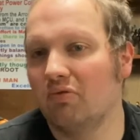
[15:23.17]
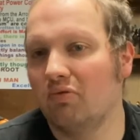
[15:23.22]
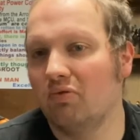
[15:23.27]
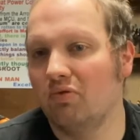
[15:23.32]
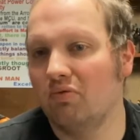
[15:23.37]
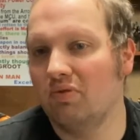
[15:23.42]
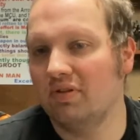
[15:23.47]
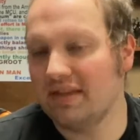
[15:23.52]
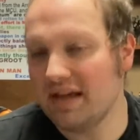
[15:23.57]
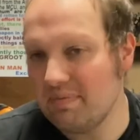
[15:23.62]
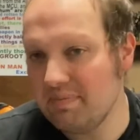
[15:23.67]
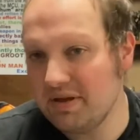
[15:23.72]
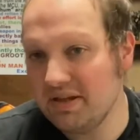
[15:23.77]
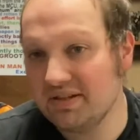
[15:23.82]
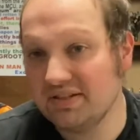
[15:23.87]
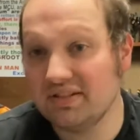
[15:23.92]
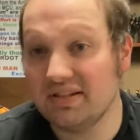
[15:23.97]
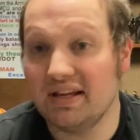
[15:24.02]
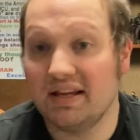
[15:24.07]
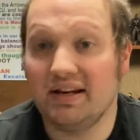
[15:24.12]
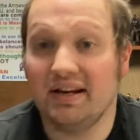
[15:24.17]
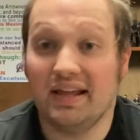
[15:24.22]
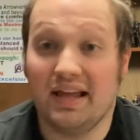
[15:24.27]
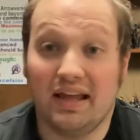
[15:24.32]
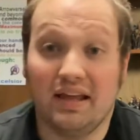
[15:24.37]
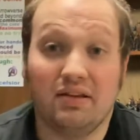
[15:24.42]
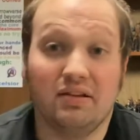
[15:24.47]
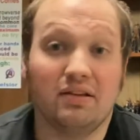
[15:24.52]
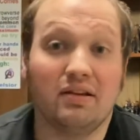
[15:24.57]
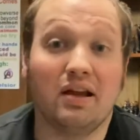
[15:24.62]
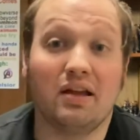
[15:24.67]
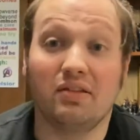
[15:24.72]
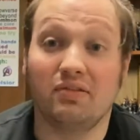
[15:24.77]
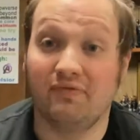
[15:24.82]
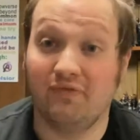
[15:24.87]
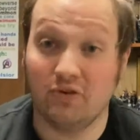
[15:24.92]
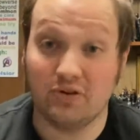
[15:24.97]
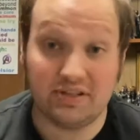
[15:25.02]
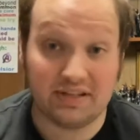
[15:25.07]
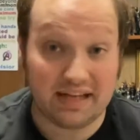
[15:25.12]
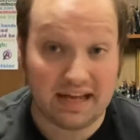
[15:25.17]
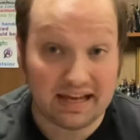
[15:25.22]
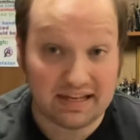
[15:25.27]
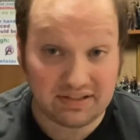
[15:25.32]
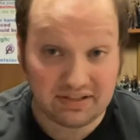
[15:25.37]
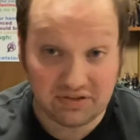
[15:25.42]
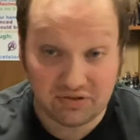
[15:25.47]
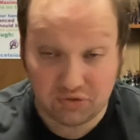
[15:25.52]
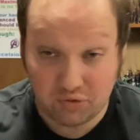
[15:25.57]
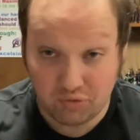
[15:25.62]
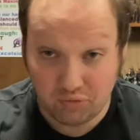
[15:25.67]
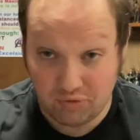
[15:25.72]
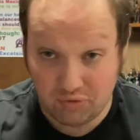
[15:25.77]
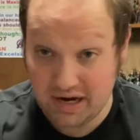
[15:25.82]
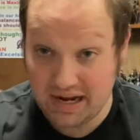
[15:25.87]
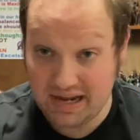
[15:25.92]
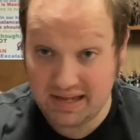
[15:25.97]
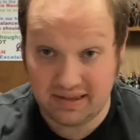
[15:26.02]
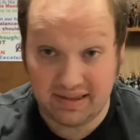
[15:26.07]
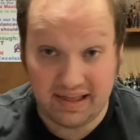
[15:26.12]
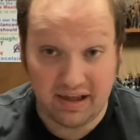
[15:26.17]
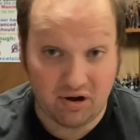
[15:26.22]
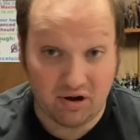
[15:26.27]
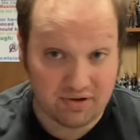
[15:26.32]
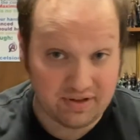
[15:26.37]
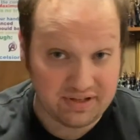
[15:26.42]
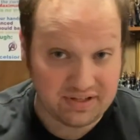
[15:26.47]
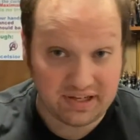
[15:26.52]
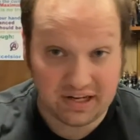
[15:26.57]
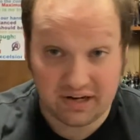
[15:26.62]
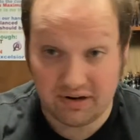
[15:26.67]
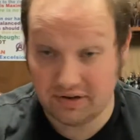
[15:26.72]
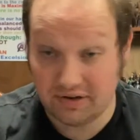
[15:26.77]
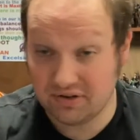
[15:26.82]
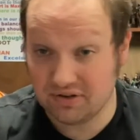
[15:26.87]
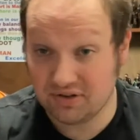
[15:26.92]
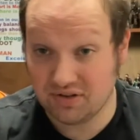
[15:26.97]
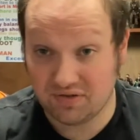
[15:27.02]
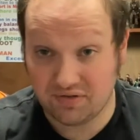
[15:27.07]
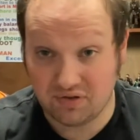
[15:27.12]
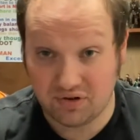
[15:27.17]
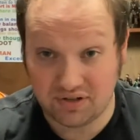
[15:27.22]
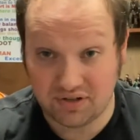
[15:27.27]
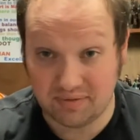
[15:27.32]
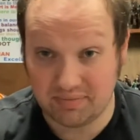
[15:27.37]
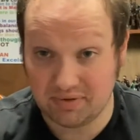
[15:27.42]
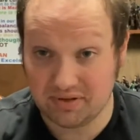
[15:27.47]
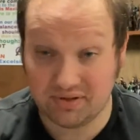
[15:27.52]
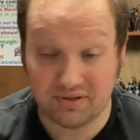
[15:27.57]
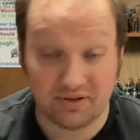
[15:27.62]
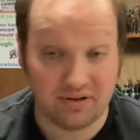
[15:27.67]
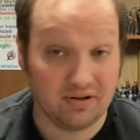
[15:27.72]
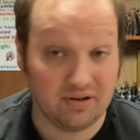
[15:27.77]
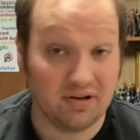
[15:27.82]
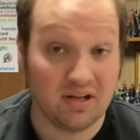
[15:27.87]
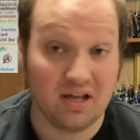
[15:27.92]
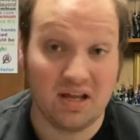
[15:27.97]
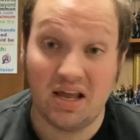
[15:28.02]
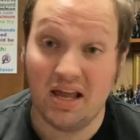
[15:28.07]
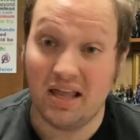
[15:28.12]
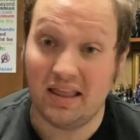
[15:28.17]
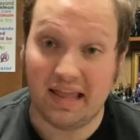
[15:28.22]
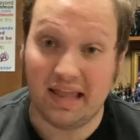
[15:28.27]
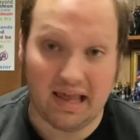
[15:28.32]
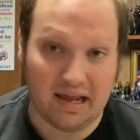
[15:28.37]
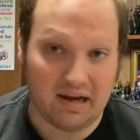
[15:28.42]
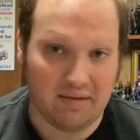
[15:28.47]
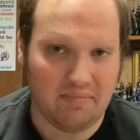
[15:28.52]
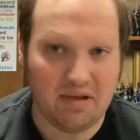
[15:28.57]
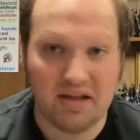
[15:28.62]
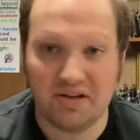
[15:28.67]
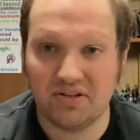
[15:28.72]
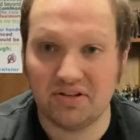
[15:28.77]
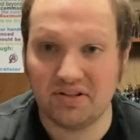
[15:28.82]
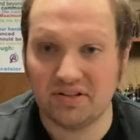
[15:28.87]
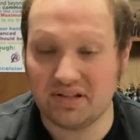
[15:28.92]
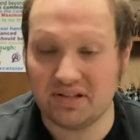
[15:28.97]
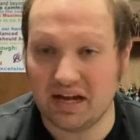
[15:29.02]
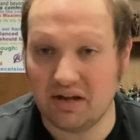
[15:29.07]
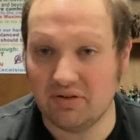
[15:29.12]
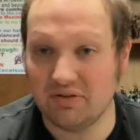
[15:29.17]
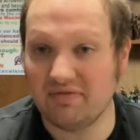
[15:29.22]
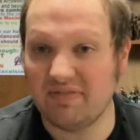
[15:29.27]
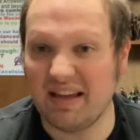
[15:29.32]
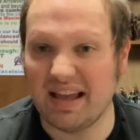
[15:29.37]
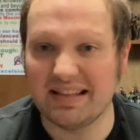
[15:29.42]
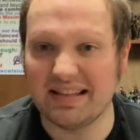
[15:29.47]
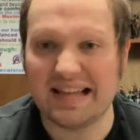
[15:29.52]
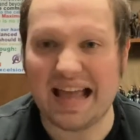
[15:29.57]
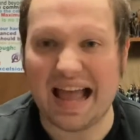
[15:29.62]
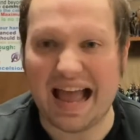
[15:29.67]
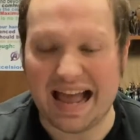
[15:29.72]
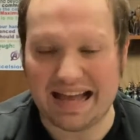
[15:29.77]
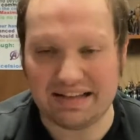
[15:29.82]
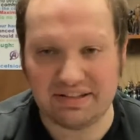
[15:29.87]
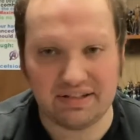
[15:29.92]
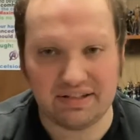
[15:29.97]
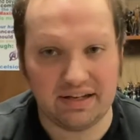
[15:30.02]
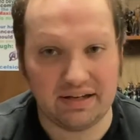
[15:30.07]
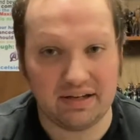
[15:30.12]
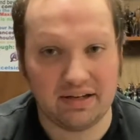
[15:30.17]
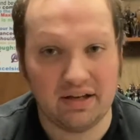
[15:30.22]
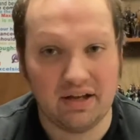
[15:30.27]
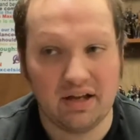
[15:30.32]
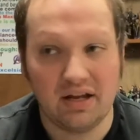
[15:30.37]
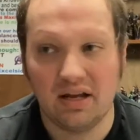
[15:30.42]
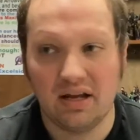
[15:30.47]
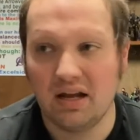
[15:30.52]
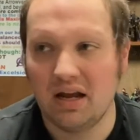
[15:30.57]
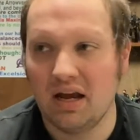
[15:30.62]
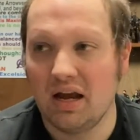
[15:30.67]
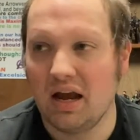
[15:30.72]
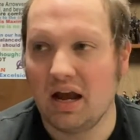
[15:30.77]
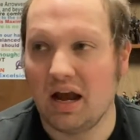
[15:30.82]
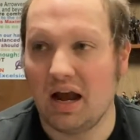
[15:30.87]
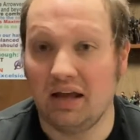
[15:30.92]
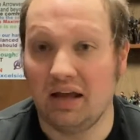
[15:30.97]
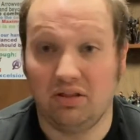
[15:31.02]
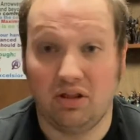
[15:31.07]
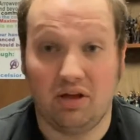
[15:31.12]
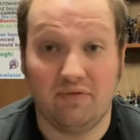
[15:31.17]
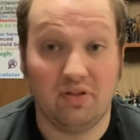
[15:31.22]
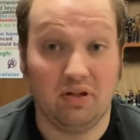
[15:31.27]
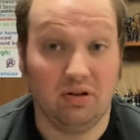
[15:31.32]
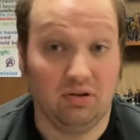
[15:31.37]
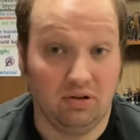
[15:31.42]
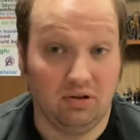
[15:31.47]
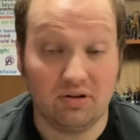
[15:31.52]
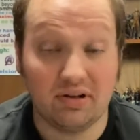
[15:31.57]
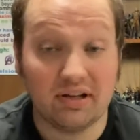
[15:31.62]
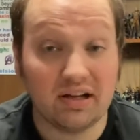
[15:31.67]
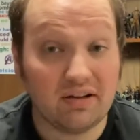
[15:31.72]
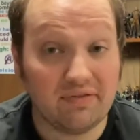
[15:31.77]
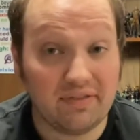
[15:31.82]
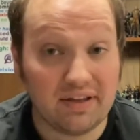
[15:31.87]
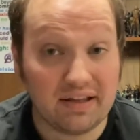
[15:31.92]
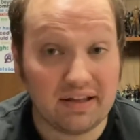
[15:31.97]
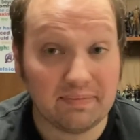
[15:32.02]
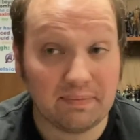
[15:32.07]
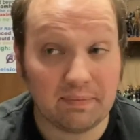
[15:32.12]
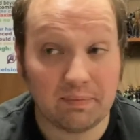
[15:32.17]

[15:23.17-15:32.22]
With that being said, again, voice cast is great. They are these characters as far as I'm concerned. The animation style is fantastic. I love the look of it.